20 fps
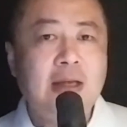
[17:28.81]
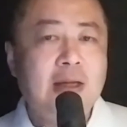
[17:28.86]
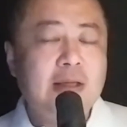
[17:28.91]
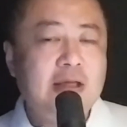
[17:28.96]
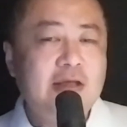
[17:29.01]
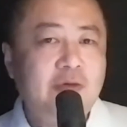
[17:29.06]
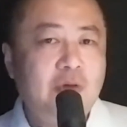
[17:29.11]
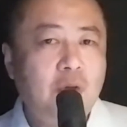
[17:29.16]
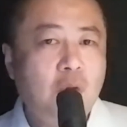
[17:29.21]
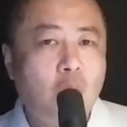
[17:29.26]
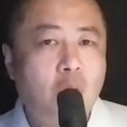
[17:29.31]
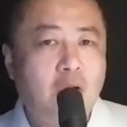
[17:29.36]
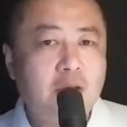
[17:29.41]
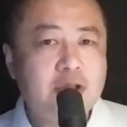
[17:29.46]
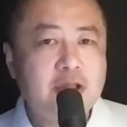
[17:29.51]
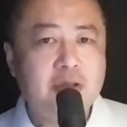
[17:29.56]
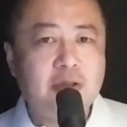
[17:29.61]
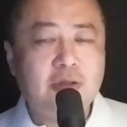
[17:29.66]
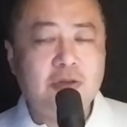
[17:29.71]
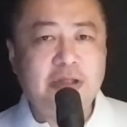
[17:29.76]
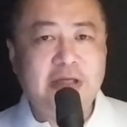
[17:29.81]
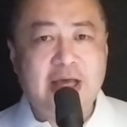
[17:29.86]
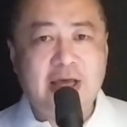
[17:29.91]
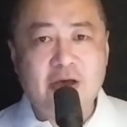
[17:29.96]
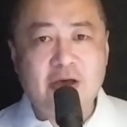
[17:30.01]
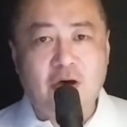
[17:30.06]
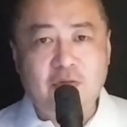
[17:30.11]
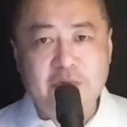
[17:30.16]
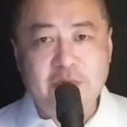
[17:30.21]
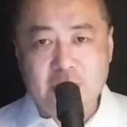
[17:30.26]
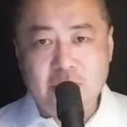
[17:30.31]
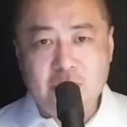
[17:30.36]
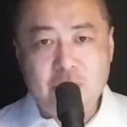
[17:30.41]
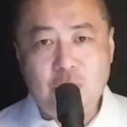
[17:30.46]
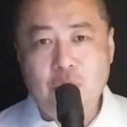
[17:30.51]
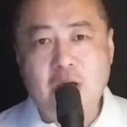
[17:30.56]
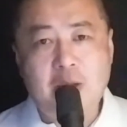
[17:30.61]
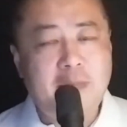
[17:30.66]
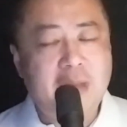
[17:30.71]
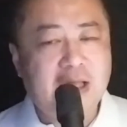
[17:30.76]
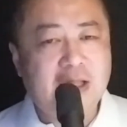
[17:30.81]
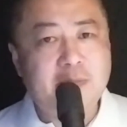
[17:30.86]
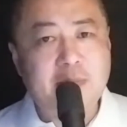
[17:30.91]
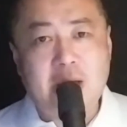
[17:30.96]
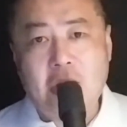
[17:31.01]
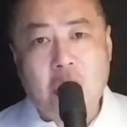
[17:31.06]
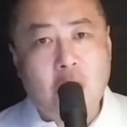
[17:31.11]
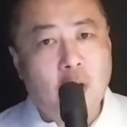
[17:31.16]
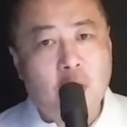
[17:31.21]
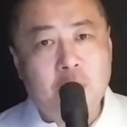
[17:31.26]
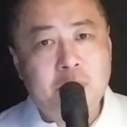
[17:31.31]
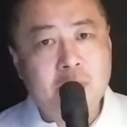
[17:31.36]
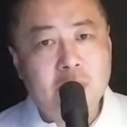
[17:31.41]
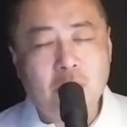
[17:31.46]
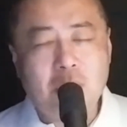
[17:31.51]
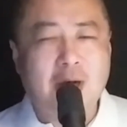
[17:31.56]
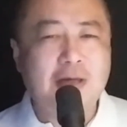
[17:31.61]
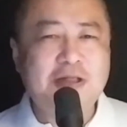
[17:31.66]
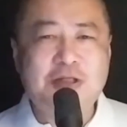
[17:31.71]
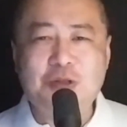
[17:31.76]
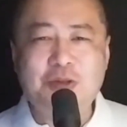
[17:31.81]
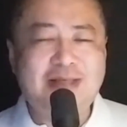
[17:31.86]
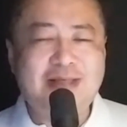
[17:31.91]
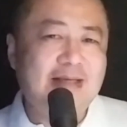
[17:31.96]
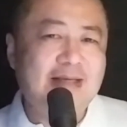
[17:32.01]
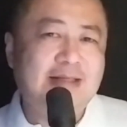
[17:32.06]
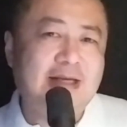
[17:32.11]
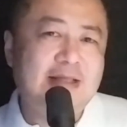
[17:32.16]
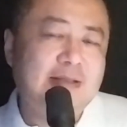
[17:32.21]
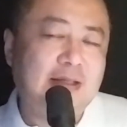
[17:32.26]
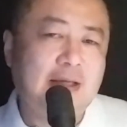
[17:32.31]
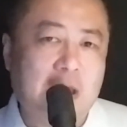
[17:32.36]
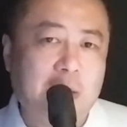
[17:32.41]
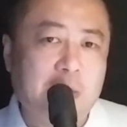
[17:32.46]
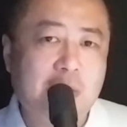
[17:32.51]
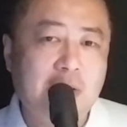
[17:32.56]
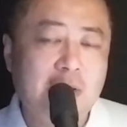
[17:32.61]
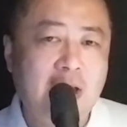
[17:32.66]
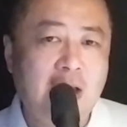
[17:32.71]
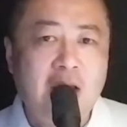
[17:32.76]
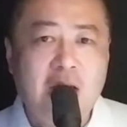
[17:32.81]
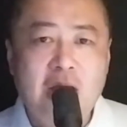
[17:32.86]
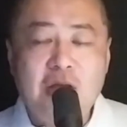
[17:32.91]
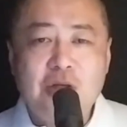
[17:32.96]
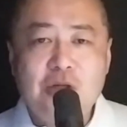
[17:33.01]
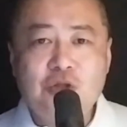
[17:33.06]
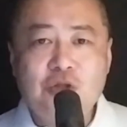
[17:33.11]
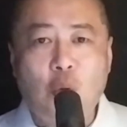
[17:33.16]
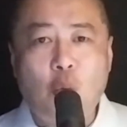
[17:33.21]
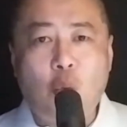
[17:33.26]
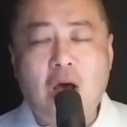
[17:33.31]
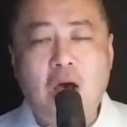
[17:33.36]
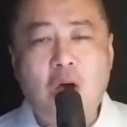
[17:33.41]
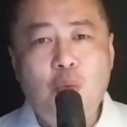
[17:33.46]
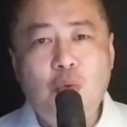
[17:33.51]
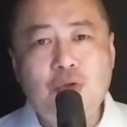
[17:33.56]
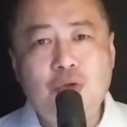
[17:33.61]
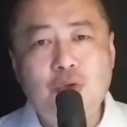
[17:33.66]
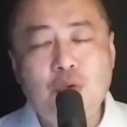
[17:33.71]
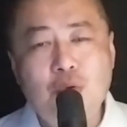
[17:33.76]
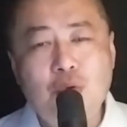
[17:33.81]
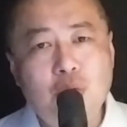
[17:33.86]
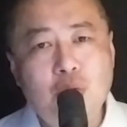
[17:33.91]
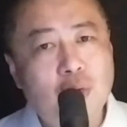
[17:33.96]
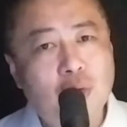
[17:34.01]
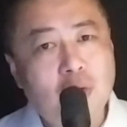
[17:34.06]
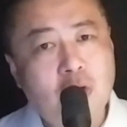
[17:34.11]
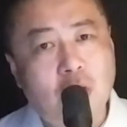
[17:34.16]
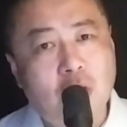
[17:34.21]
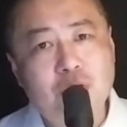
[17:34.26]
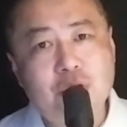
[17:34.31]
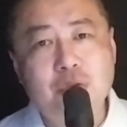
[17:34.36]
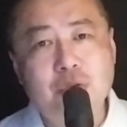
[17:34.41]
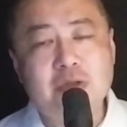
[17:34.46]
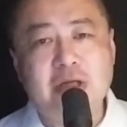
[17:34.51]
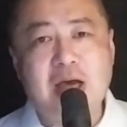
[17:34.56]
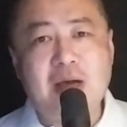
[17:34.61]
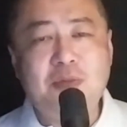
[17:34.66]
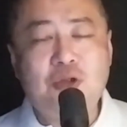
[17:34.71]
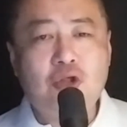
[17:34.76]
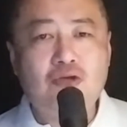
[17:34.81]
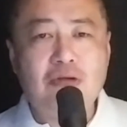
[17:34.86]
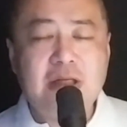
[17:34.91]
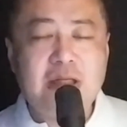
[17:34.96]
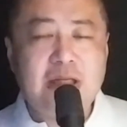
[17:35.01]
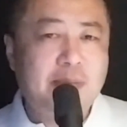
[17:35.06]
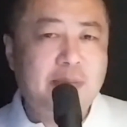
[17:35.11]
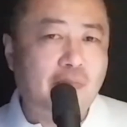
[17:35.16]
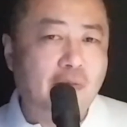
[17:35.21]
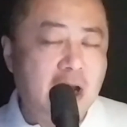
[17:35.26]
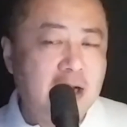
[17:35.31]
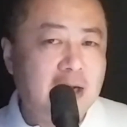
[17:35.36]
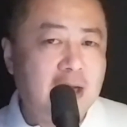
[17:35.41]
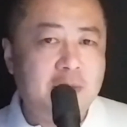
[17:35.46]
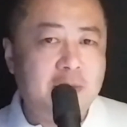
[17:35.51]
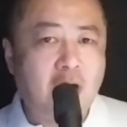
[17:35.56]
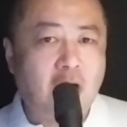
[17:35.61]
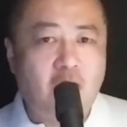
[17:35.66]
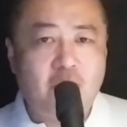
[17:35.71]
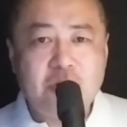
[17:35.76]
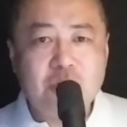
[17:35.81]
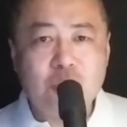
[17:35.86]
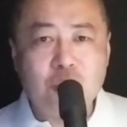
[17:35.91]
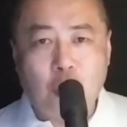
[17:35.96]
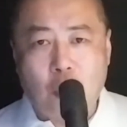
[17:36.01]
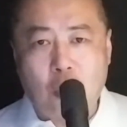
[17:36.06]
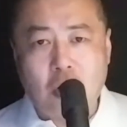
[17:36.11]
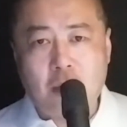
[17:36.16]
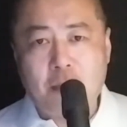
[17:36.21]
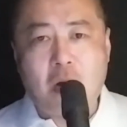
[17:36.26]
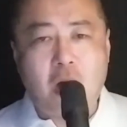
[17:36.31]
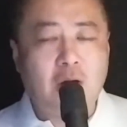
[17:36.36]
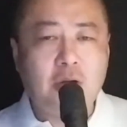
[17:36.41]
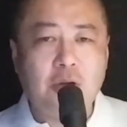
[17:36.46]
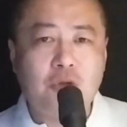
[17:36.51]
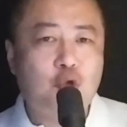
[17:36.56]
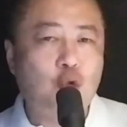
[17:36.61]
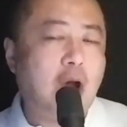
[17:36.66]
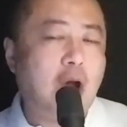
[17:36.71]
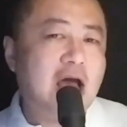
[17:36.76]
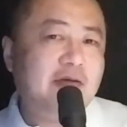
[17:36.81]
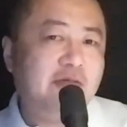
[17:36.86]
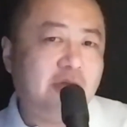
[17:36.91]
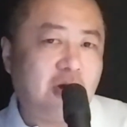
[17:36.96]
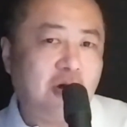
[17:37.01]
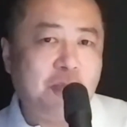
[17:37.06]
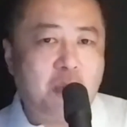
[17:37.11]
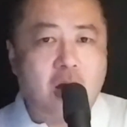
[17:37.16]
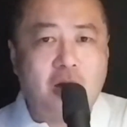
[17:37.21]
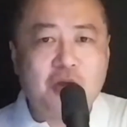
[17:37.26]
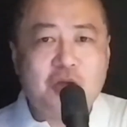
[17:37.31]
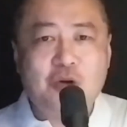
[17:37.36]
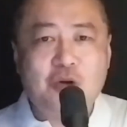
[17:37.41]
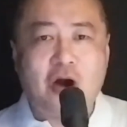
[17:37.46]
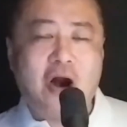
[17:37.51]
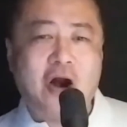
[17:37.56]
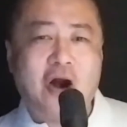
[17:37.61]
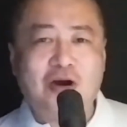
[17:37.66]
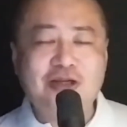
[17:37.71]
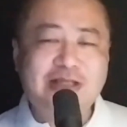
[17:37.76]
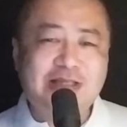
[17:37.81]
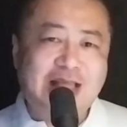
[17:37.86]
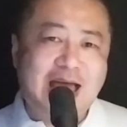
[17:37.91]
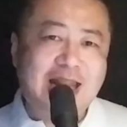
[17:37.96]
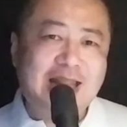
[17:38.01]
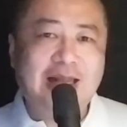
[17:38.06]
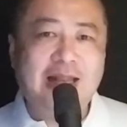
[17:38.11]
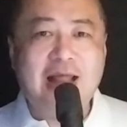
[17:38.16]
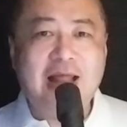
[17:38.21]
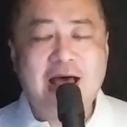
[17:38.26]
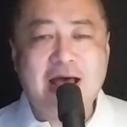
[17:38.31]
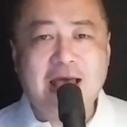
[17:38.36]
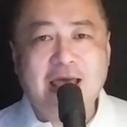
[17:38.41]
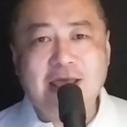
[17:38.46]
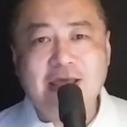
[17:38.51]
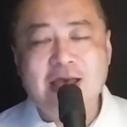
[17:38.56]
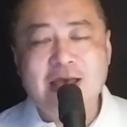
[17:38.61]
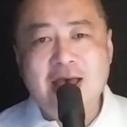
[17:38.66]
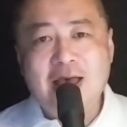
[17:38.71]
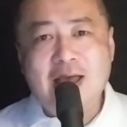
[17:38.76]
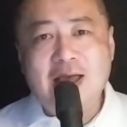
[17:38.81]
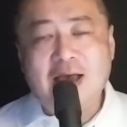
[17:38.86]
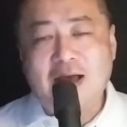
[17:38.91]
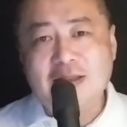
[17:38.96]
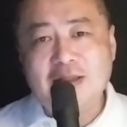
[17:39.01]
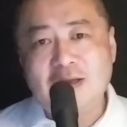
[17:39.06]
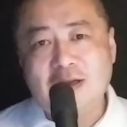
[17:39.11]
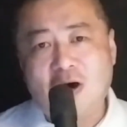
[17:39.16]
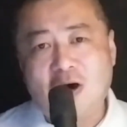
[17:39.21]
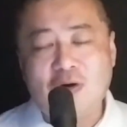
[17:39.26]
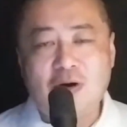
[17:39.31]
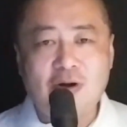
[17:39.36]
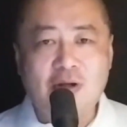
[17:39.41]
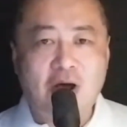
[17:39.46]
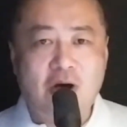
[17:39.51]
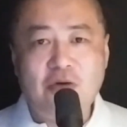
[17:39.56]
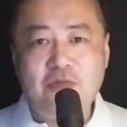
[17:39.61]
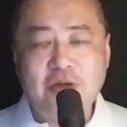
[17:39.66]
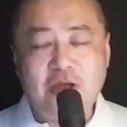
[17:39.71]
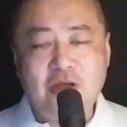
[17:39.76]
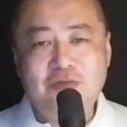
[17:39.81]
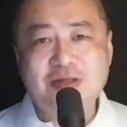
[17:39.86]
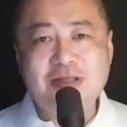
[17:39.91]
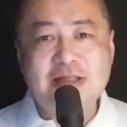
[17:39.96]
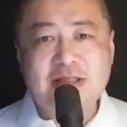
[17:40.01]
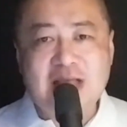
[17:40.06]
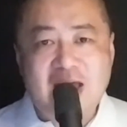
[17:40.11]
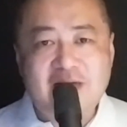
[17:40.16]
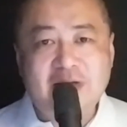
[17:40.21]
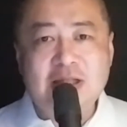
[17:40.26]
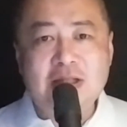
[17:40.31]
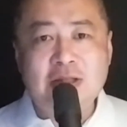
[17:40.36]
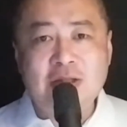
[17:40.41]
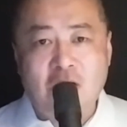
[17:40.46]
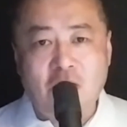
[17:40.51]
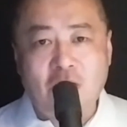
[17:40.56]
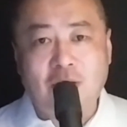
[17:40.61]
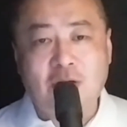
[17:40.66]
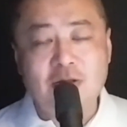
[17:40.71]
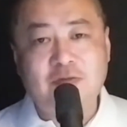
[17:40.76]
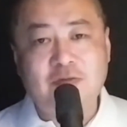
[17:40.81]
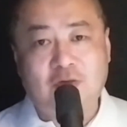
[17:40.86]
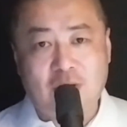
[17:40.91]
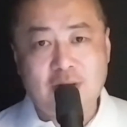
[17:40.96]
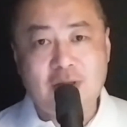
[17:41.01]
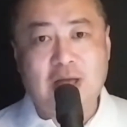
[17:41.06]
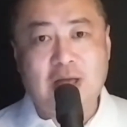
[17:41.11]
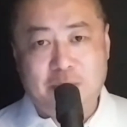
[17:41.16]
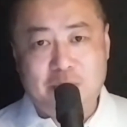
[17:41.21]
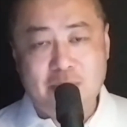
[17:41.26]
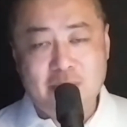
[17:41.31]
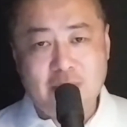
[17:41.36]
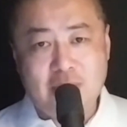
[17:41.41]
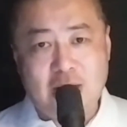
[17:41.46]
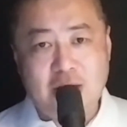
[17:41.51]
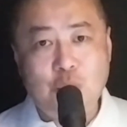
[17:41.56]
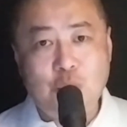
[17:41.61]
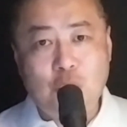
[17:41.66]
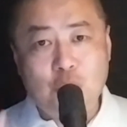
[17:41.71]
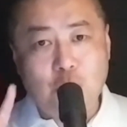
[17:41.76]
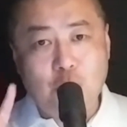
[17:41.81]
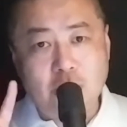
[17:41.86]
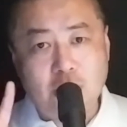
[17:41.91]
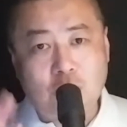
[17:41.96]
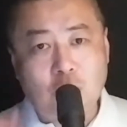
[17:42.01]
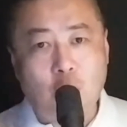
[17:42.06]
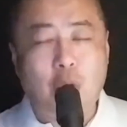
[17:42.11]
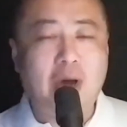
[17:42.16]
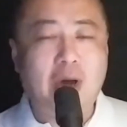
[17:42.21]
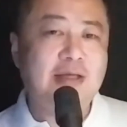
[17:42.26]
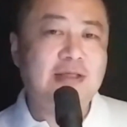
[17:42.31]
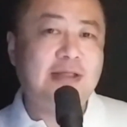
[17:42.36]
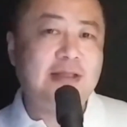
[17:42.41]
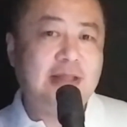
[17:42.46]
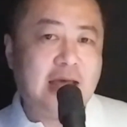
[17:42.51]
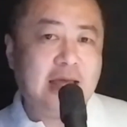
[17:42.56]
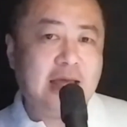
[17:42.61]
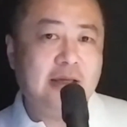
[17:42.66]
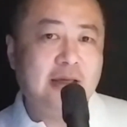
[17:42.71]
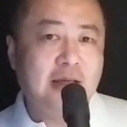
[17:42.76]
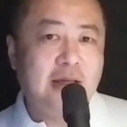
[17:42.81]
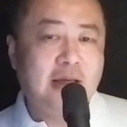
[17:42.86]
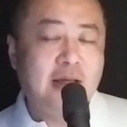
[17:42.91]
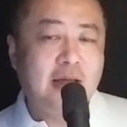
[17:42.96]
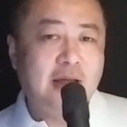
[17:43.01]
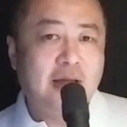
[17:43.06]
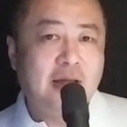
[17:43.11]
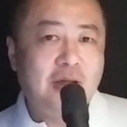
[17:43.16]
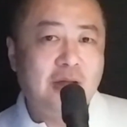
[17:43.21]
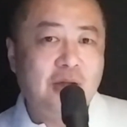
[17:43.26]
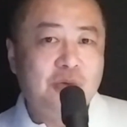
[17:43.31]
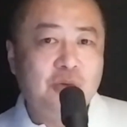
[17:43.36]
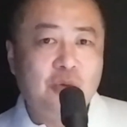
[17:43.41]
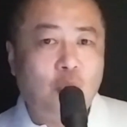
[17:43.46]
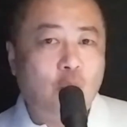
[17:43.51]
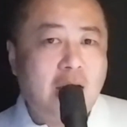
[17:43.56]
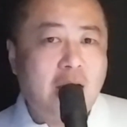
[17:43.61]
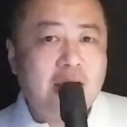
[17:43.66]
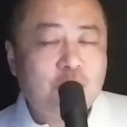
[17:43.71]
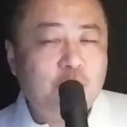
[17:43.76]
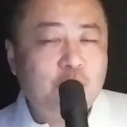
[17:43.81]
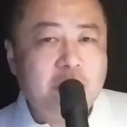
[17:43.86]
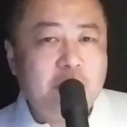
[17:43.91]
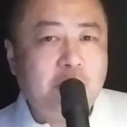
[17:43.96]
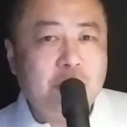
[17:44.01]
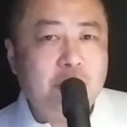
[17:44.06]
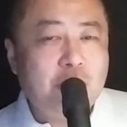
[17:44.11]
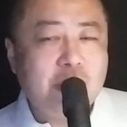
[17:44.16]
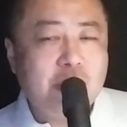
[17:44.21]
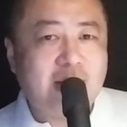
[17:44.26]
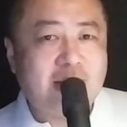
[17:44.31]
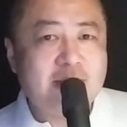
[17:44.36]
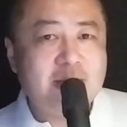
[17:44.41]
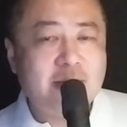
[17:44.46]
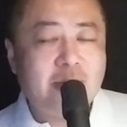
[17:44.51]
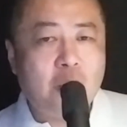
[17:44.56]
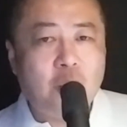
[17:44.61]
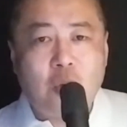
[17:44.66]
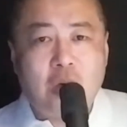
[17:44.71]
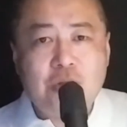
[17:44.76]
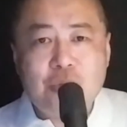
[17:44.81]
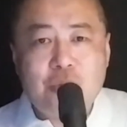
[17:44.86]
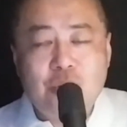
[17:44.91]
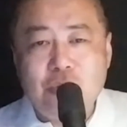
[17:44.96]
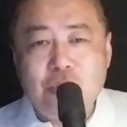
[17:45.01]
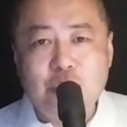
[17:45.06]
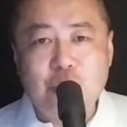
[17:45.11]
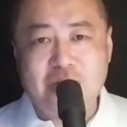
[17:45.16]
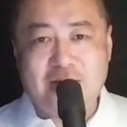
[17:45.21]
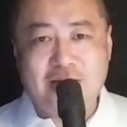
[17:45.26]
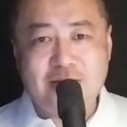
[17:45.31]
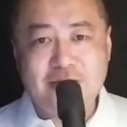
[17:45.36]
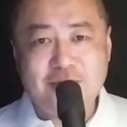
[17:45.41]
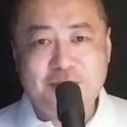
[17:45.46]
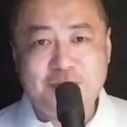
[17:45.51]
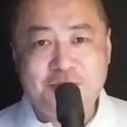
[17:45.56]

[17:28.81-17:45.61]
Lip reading: If you want to get coffee, you can make them at home. It'll cost you 10 cents a cup. So why would you go to some trendy brand name coffee store, drive there, park your car, stand in line, and then order coffee for $7 for a cup, and you do it twice a day? Why do people do that? Why do you do that?